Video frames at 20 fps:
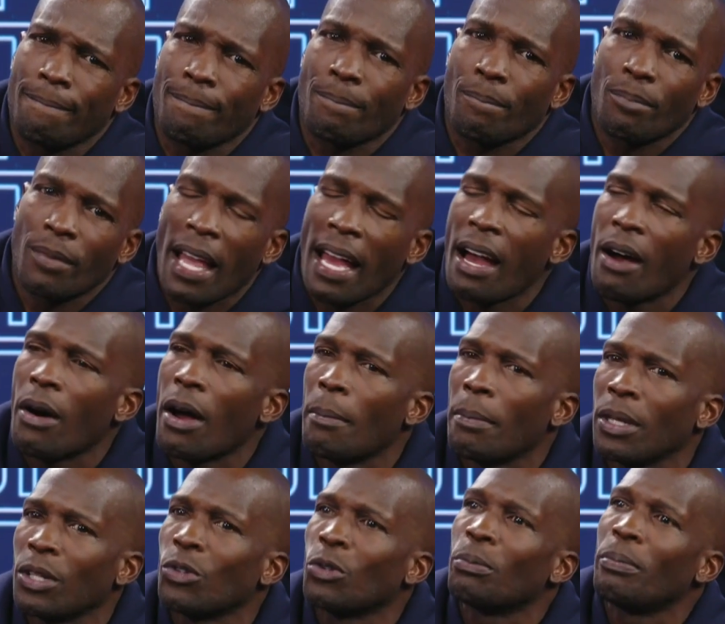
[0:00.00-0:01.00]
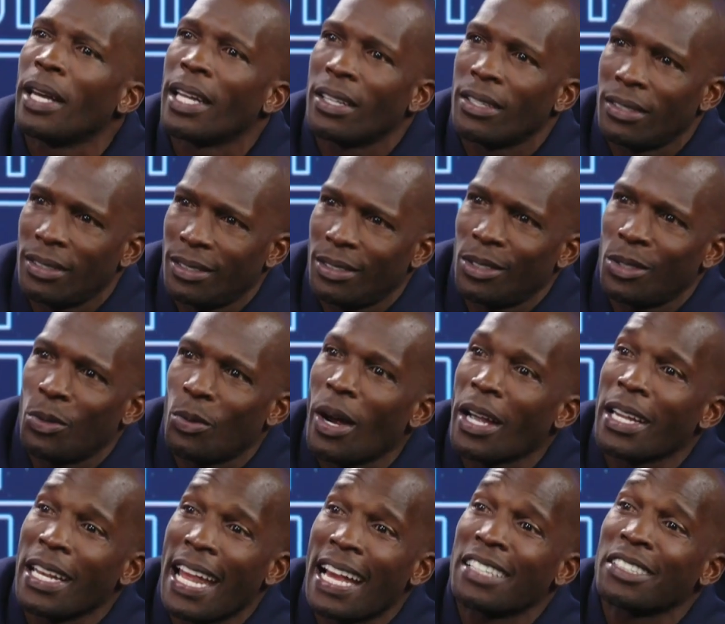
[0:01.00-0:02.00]
Now I'm a little better where I
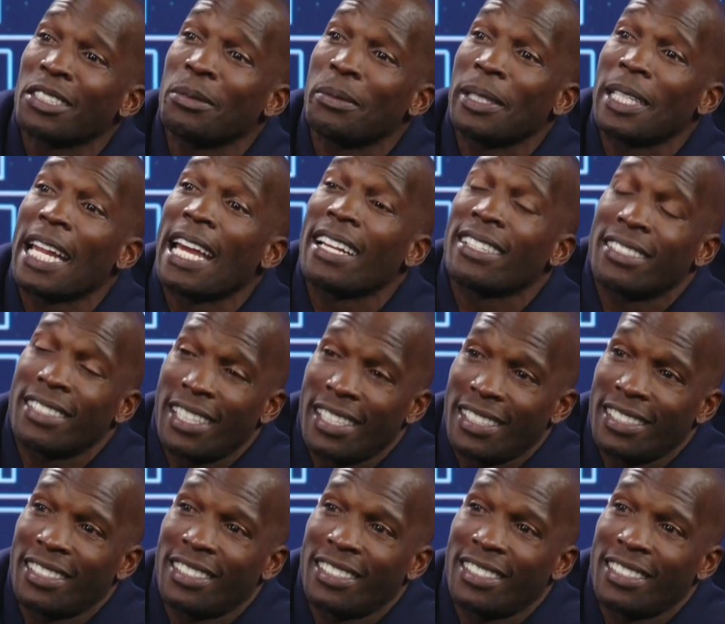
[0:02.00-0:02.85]
can actually be an asset.